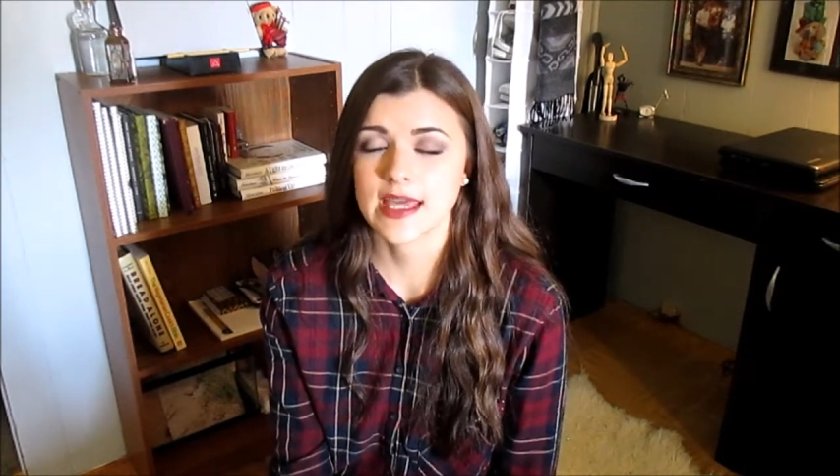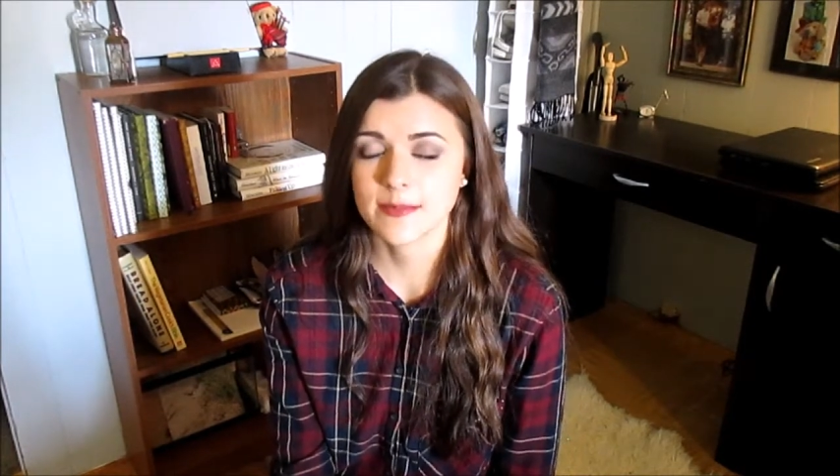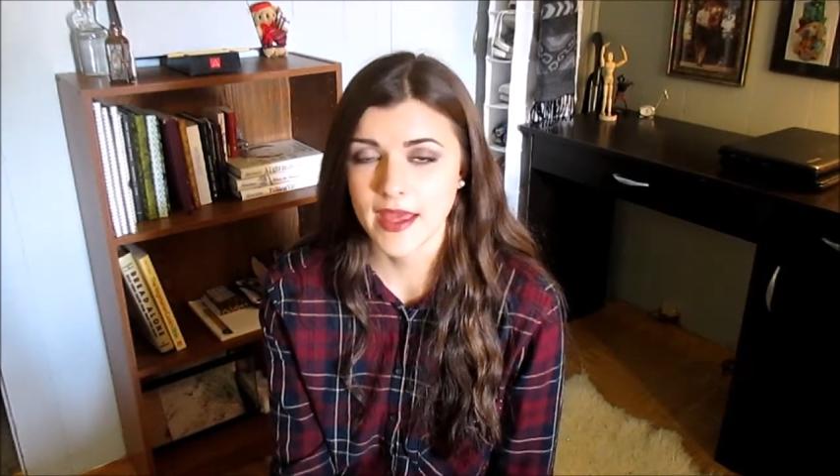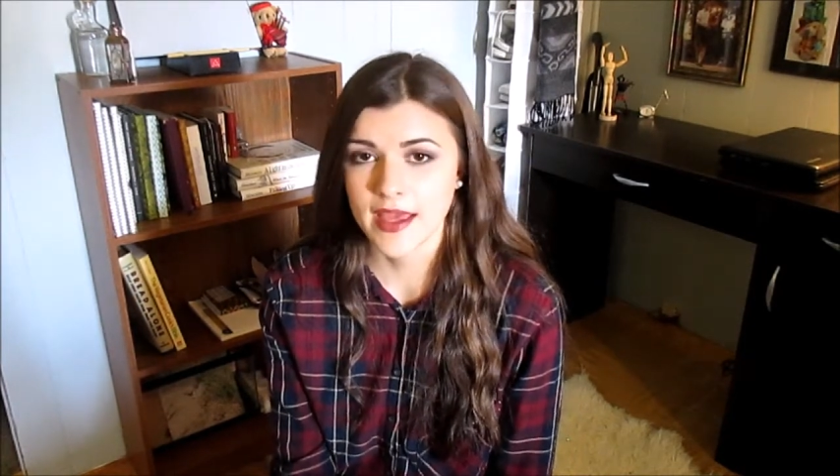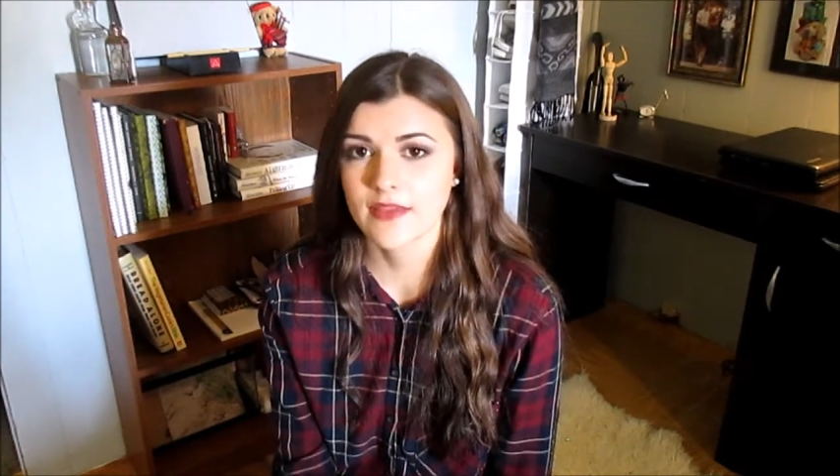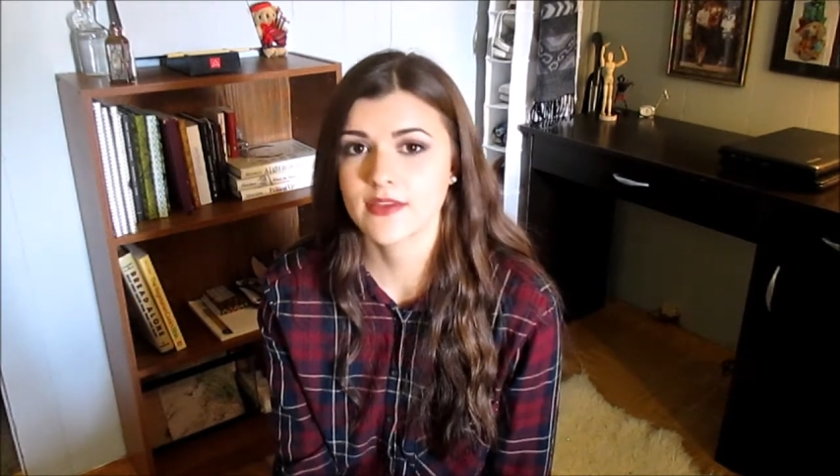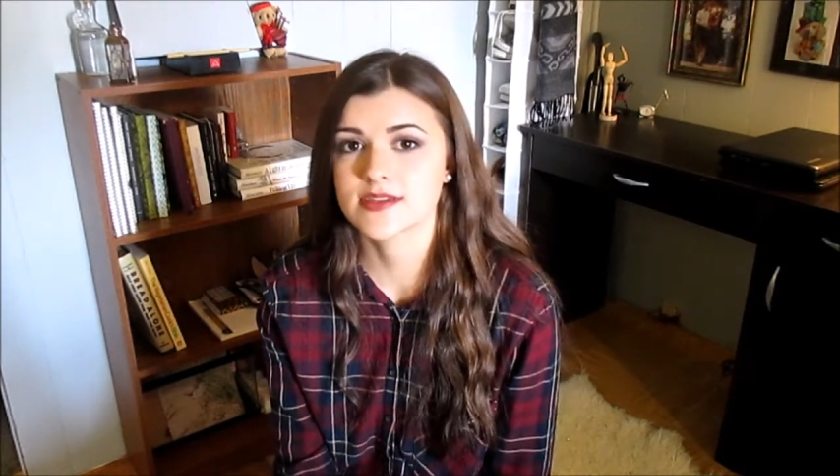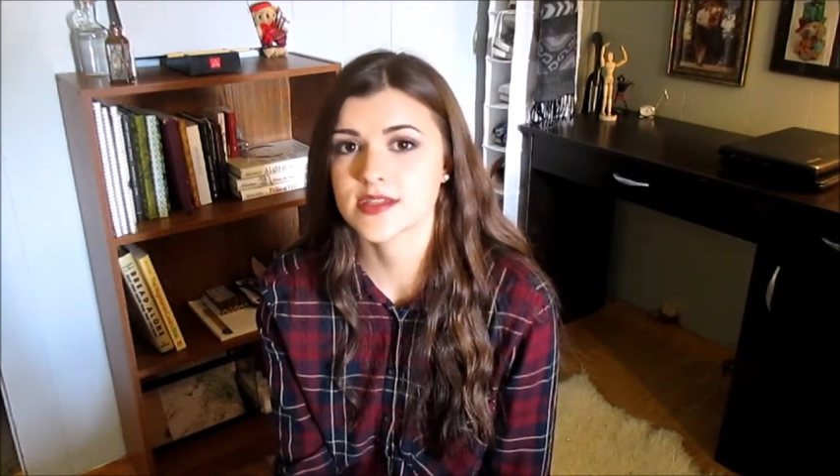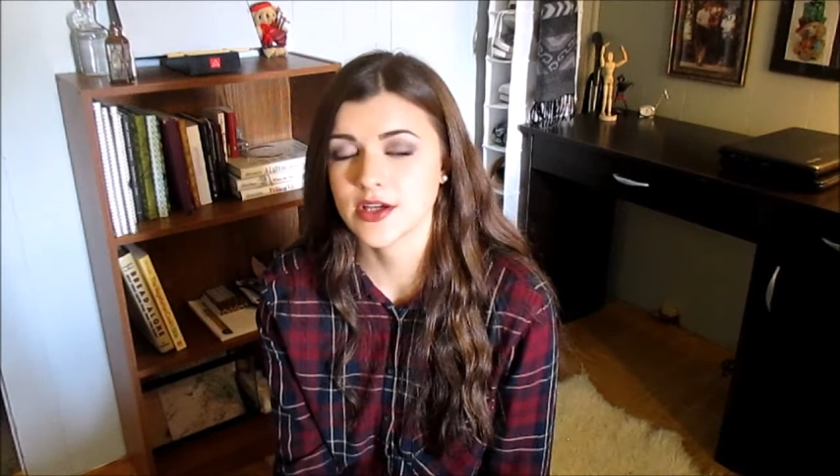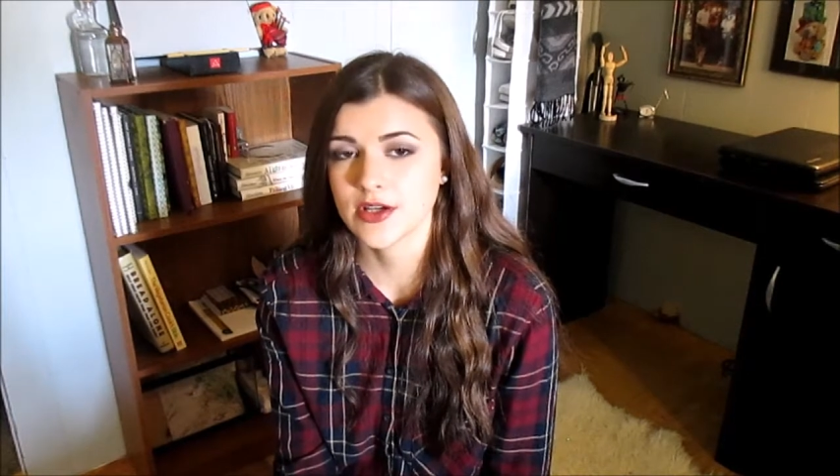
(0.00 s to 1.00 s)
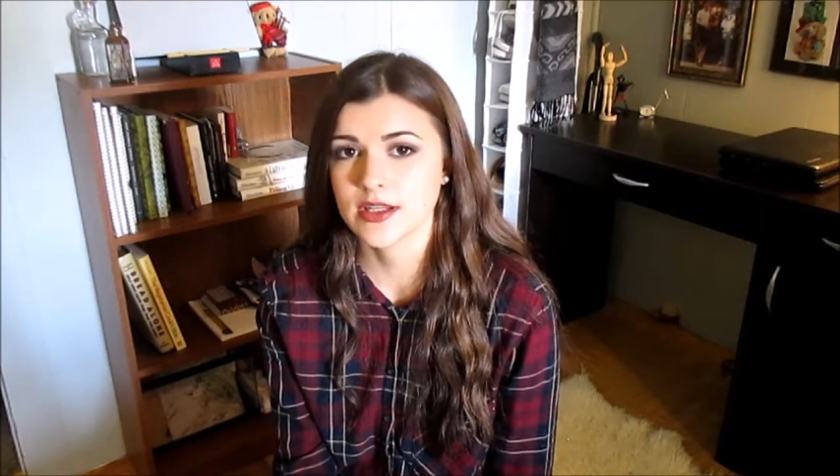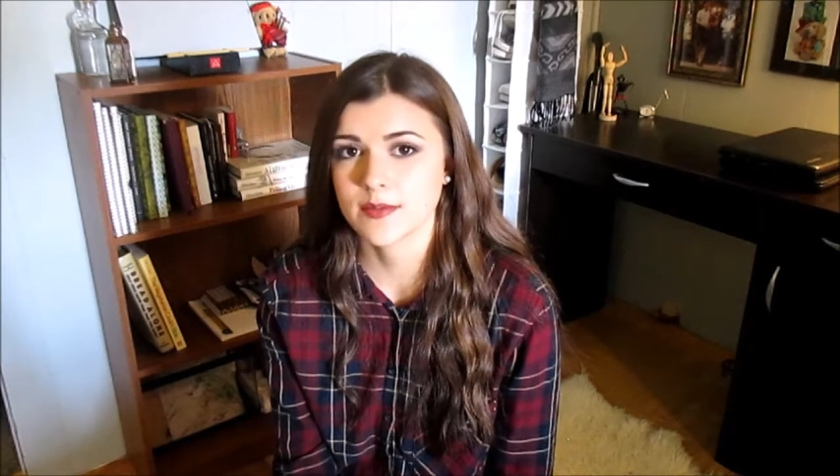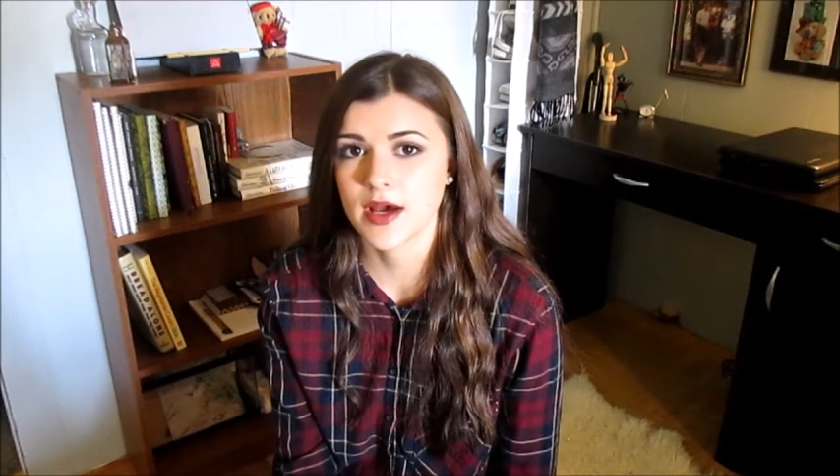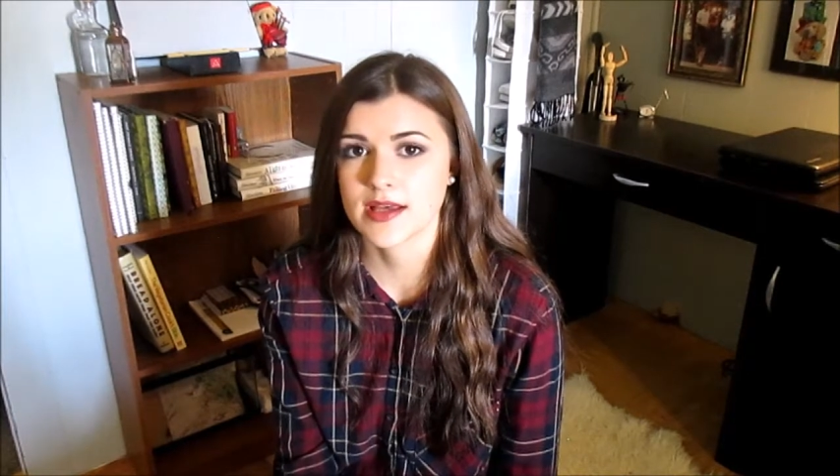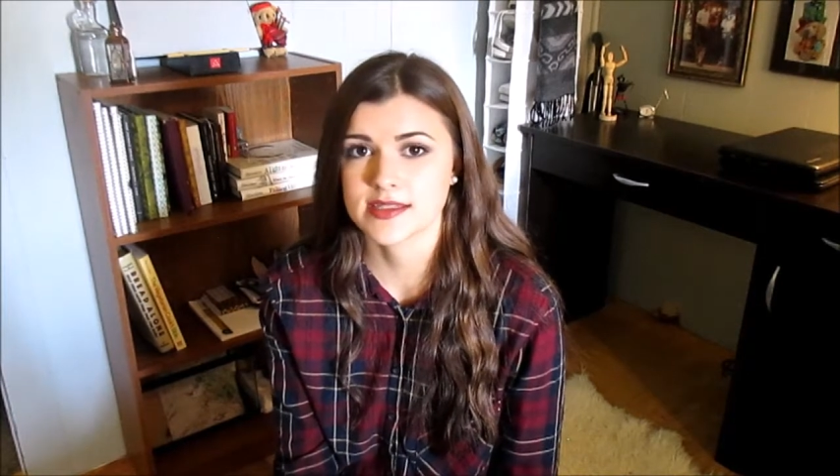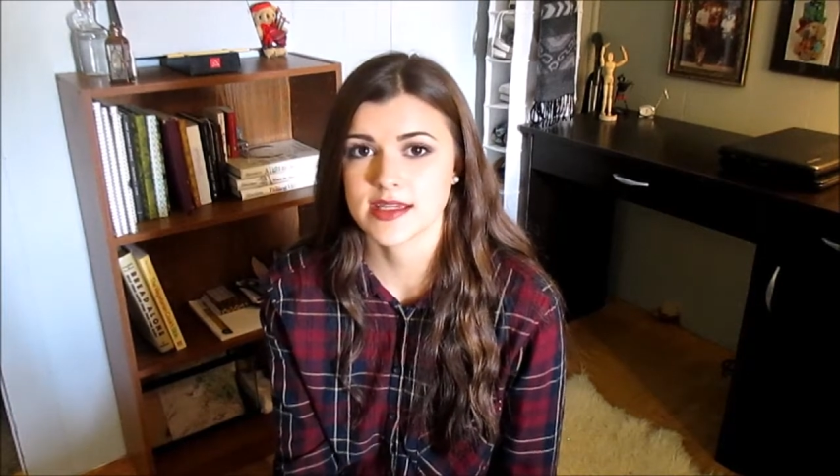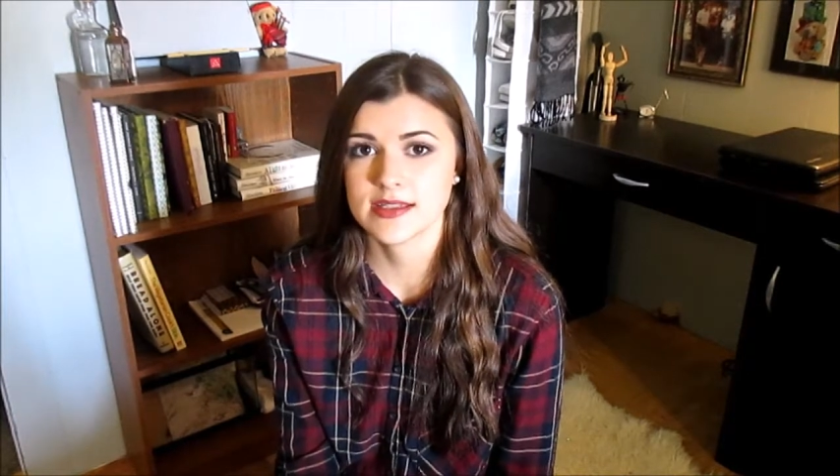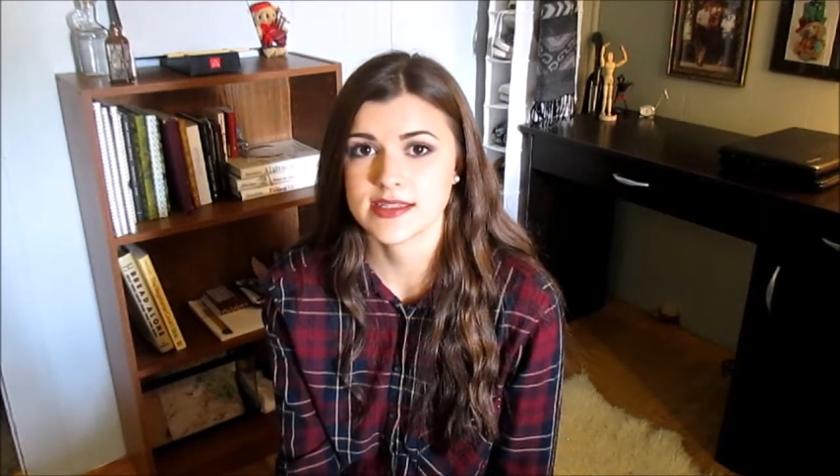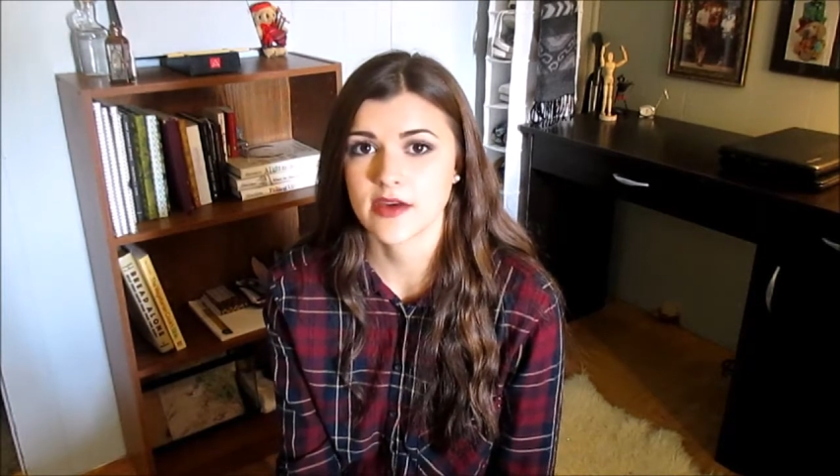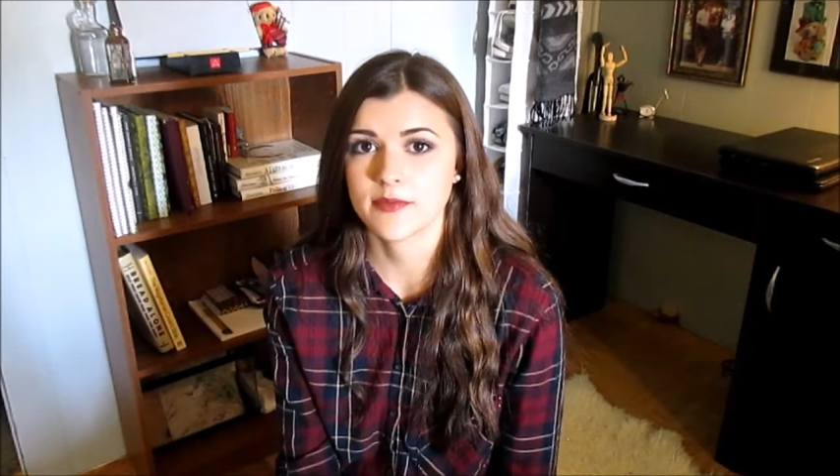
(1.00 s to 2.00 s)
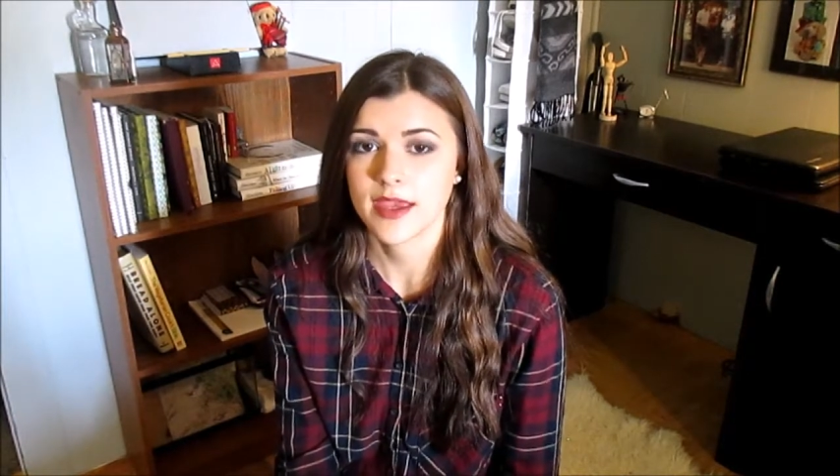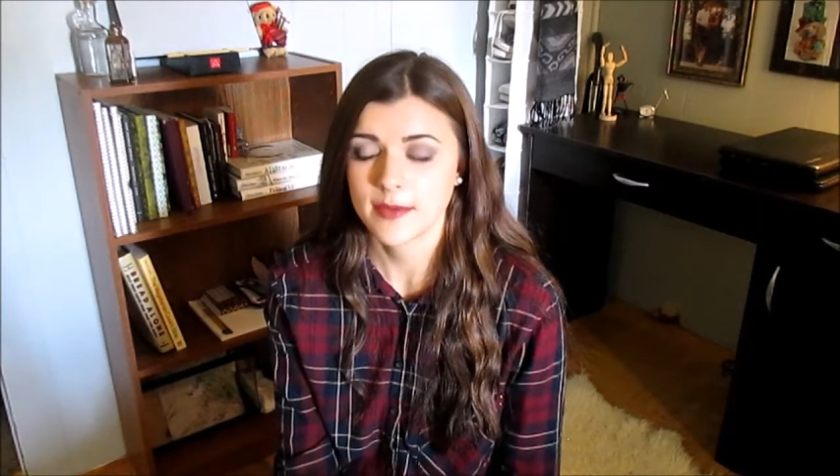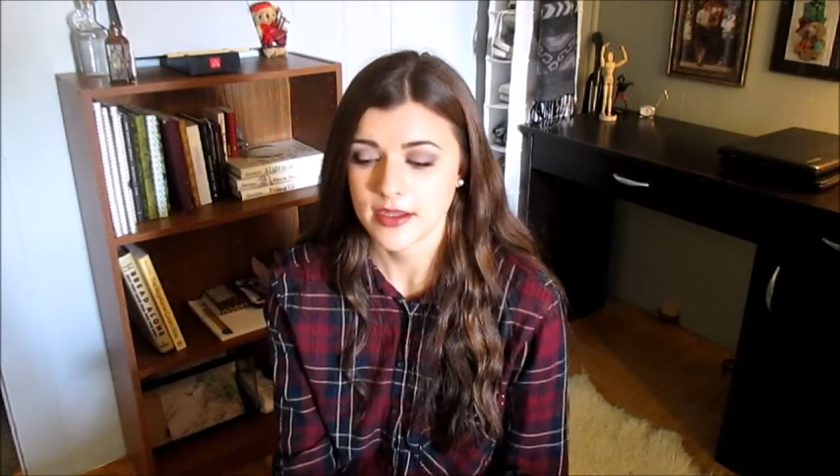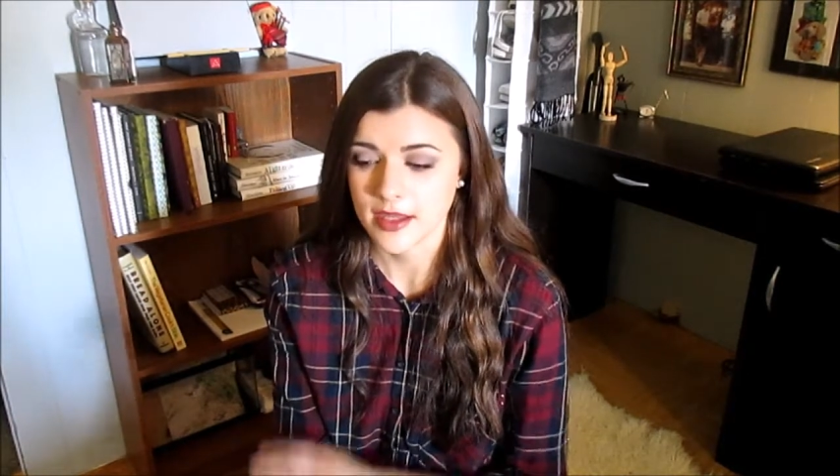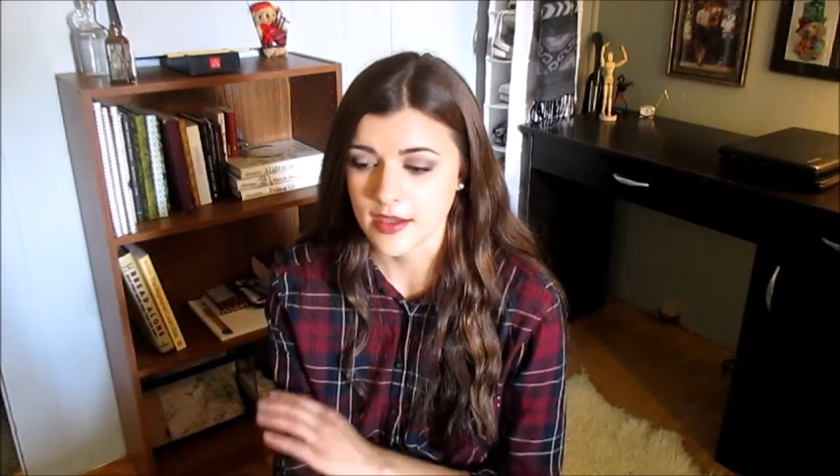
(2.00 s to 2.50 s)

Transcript: and paid the security deposit and down payment